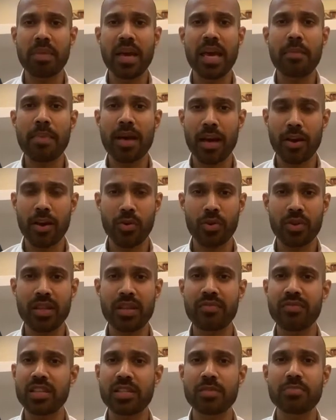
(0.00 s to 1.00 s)
payback or the
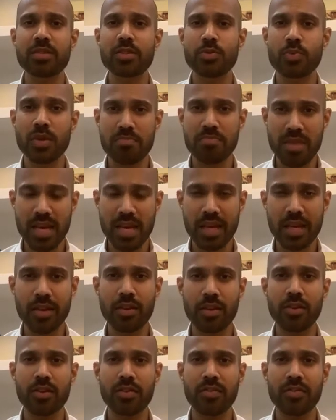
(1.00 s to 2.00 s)
investments we make in a
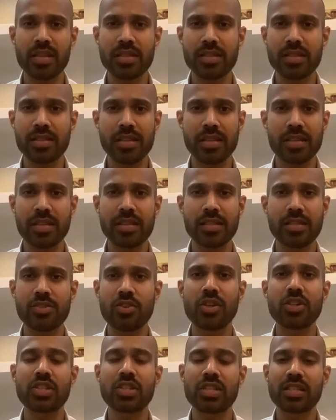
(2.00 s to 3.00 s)
lot of this is
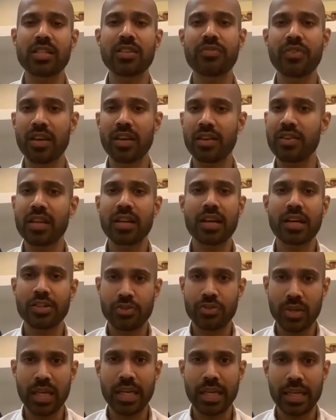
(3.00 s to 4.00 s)
not justified in a
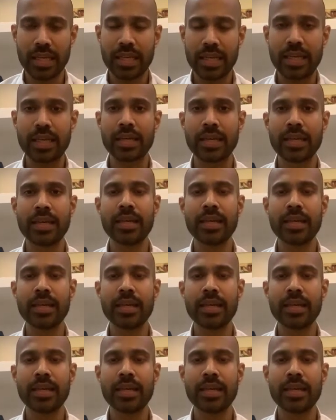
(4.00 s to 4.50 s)
country like India.